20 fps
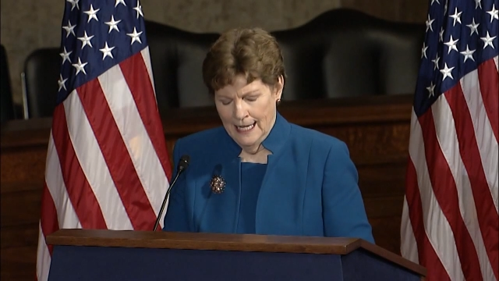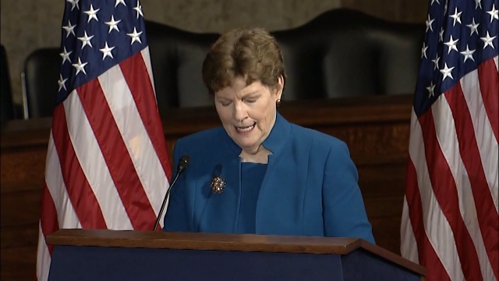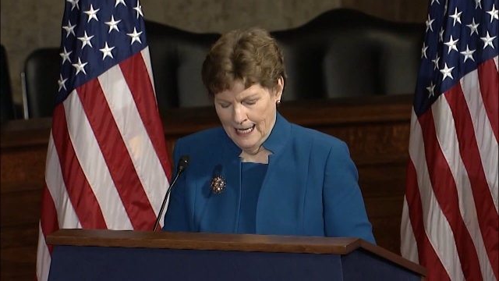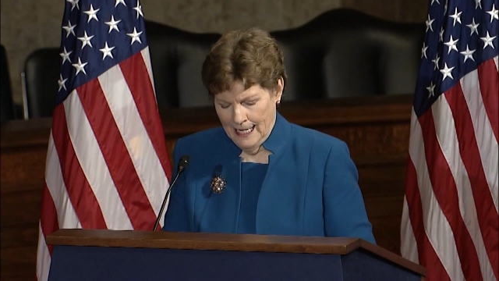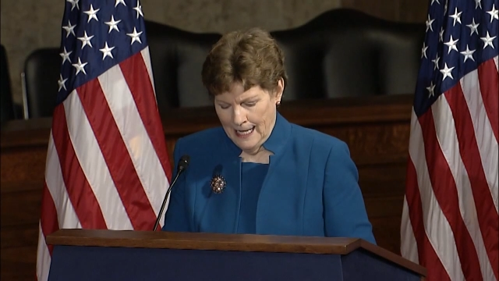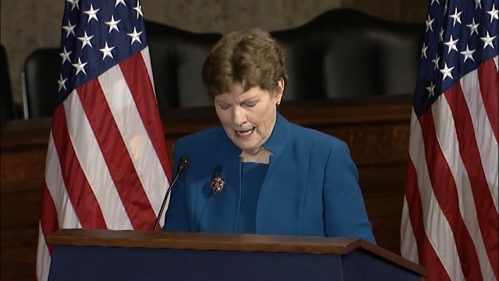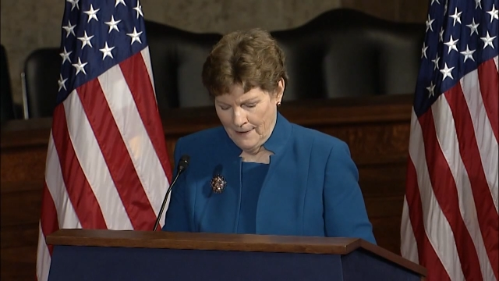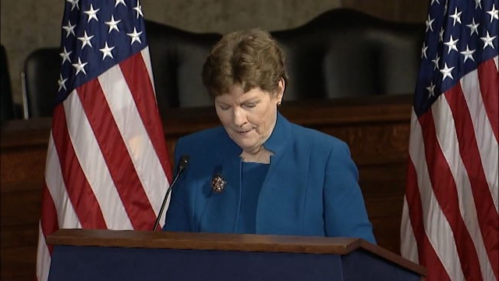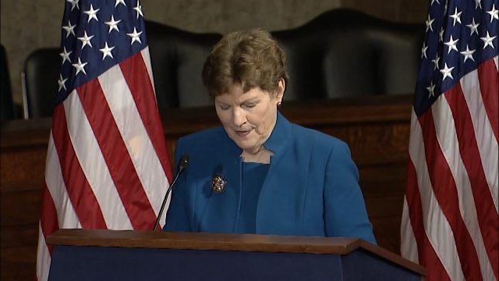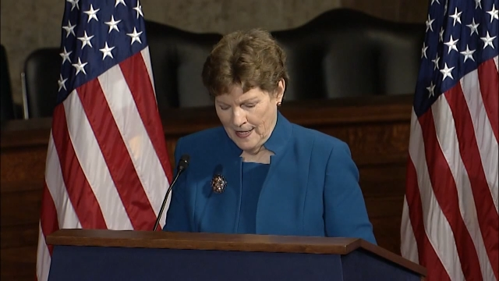
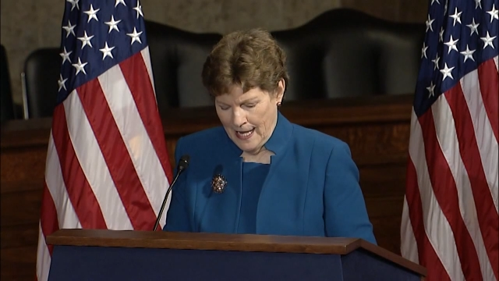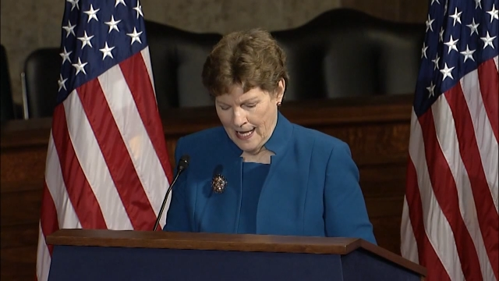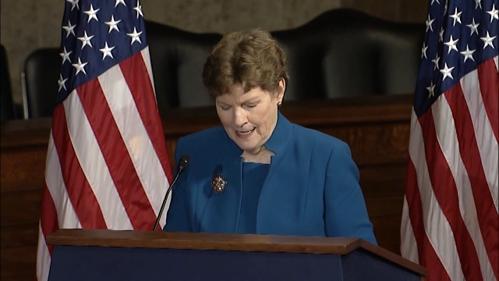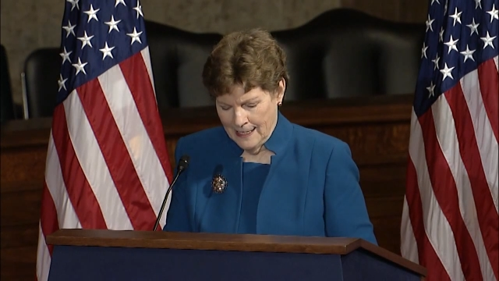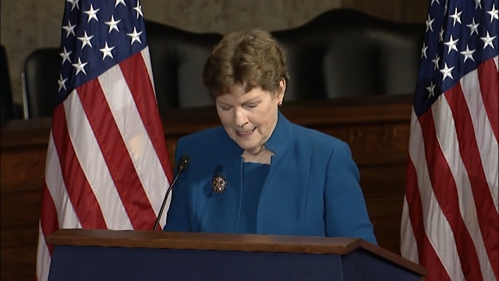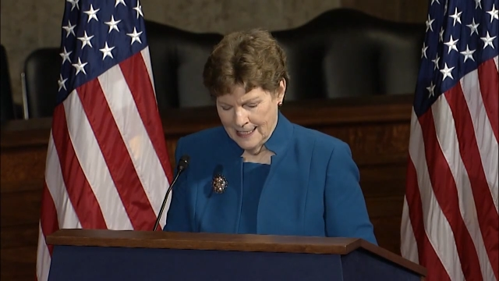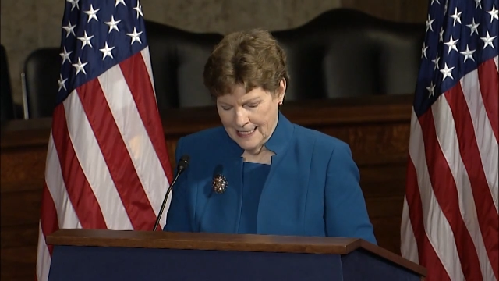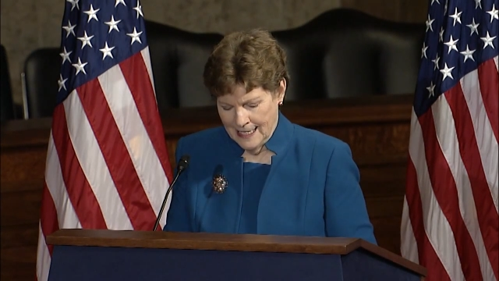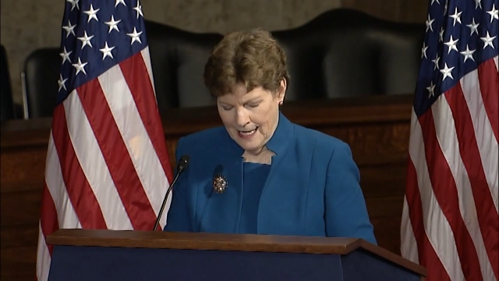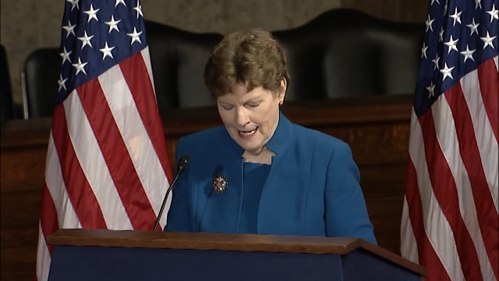in
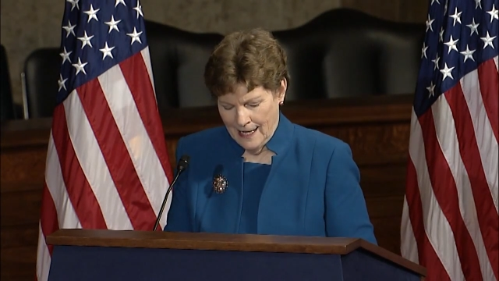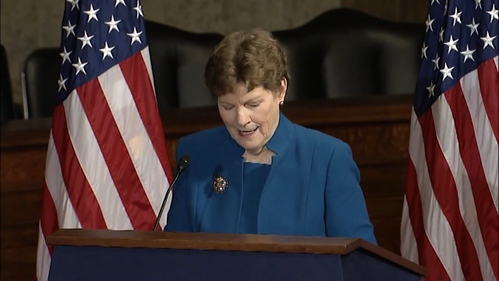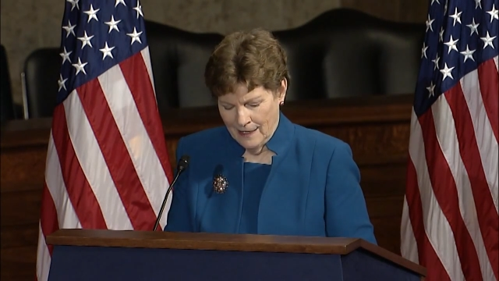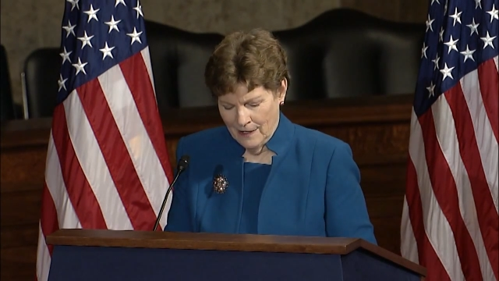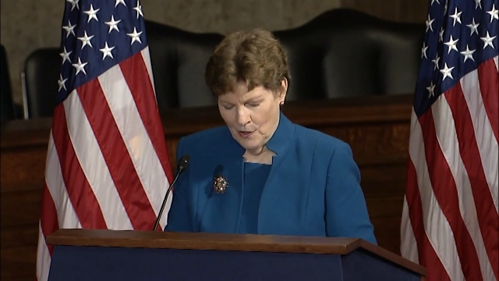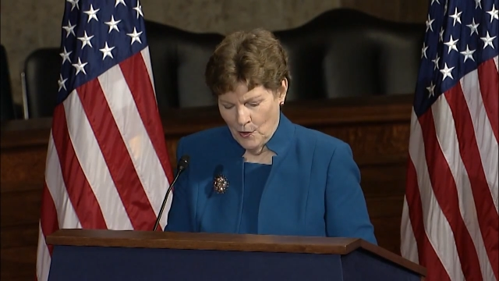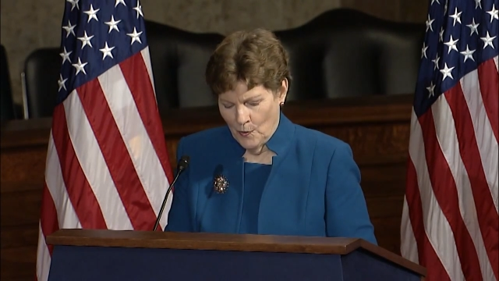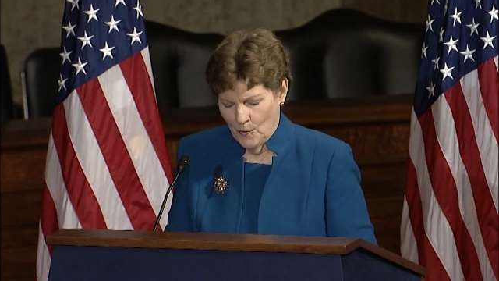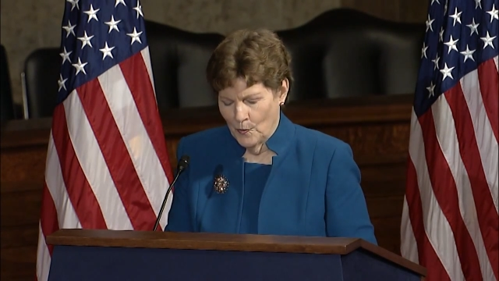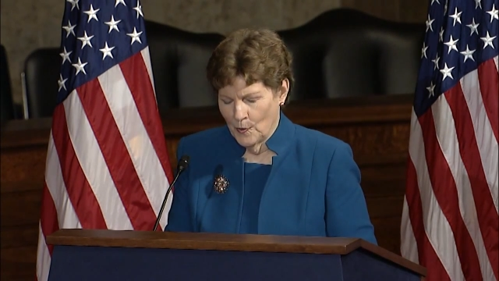
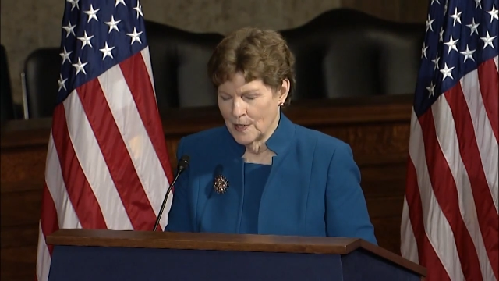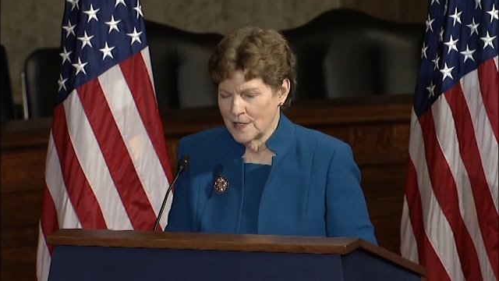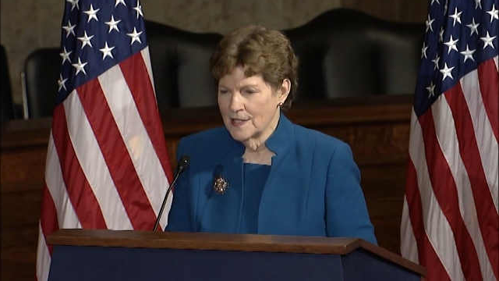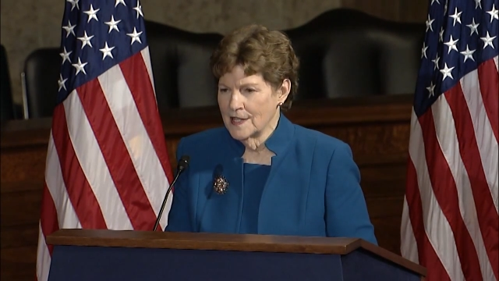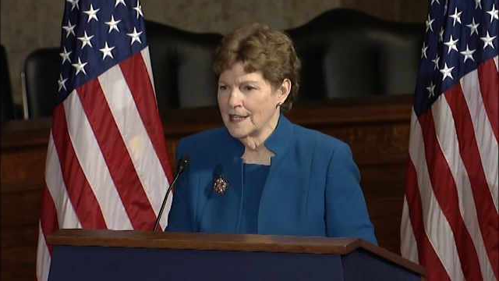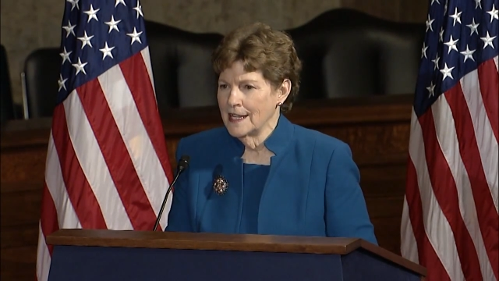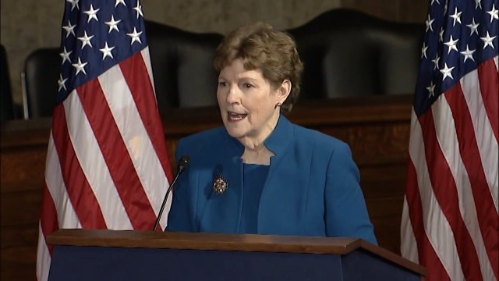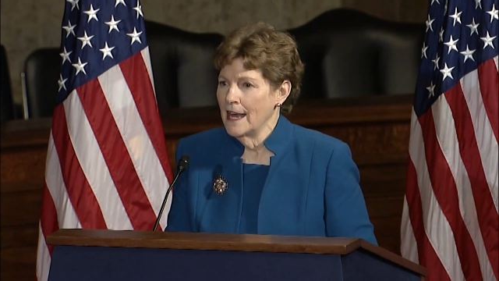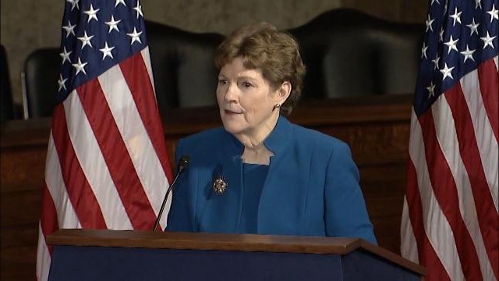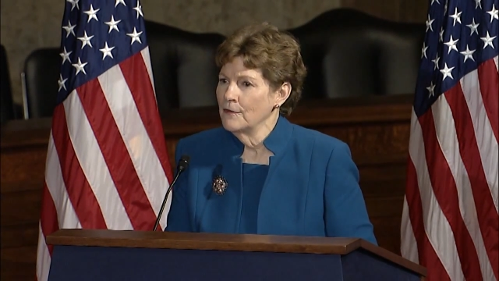Afghanistan was
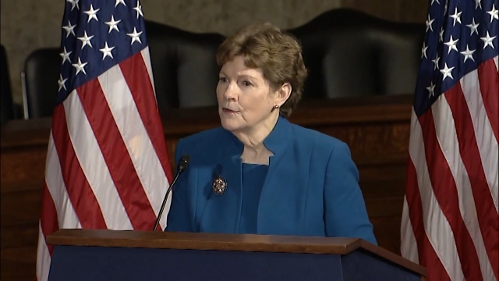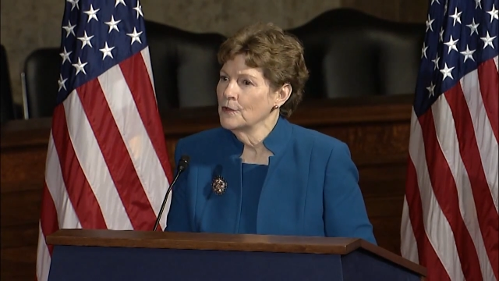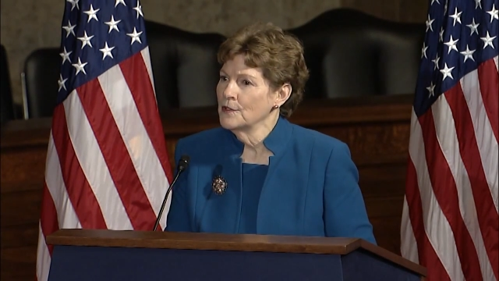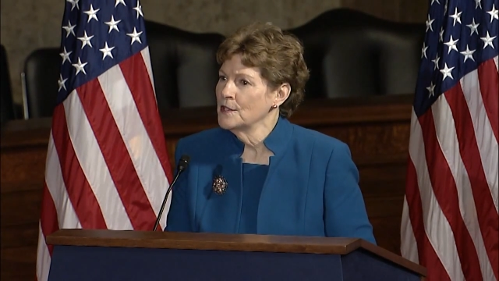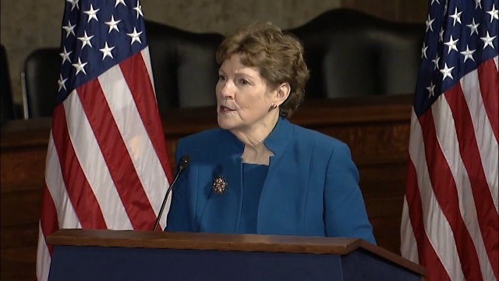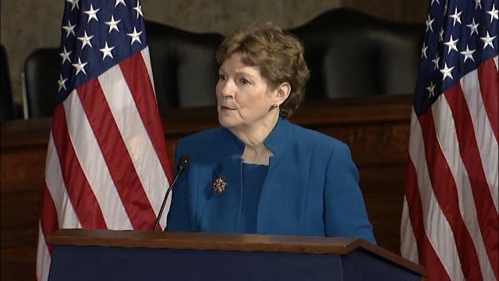the effort